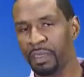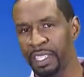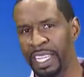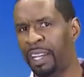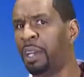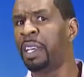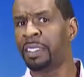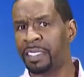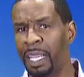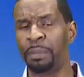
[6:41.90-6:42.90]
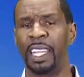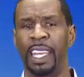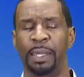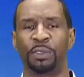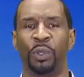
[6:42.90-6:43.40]
Now,
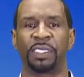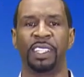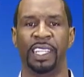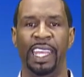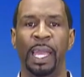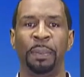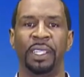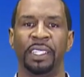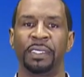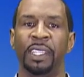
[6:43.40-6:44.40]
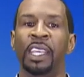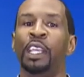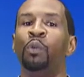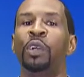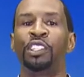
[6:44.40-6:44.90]
sometimes what's going to happen is
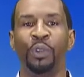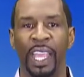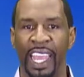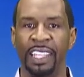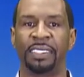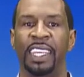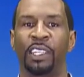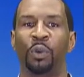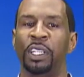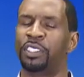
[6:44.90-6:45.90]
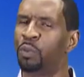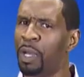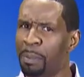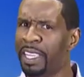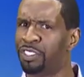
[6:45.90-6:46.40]
when you ask that question,
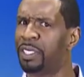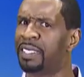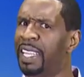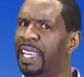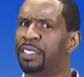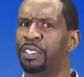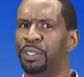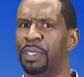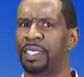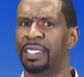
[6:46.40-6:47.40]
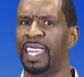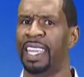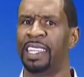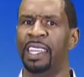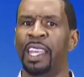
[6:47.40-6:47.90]
what made you decide to do it
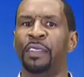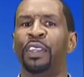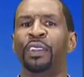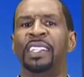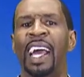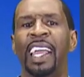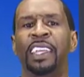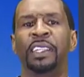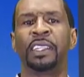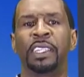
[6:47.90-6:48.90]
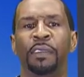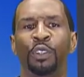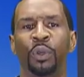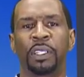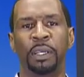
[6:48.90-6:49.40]
today? They're not going to give
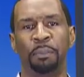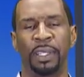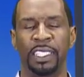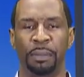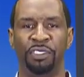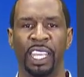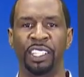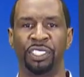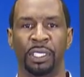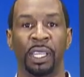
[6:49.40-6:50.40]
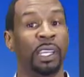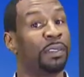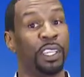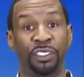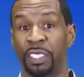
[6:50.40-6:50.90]
you a complete objection.
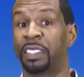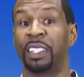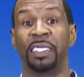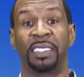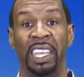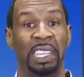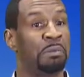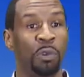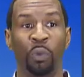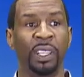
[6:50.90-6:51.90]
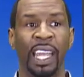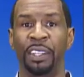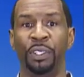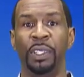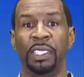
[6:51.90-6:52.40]
They're just going to say, we're
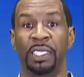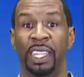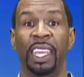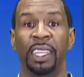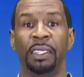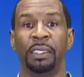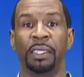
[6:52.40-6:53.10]
not doing it today.